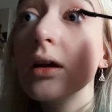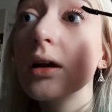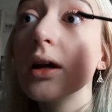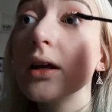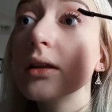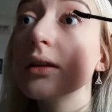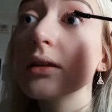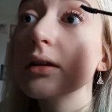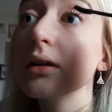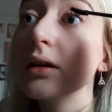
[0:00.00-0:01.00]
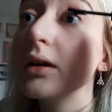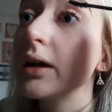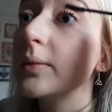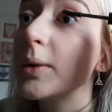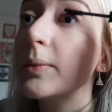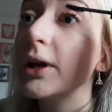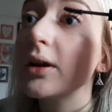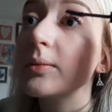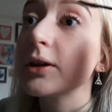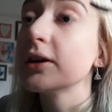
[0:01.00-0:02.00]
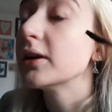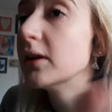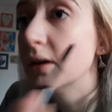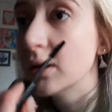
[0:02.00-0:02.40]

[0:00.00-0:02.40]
and I had my makeup done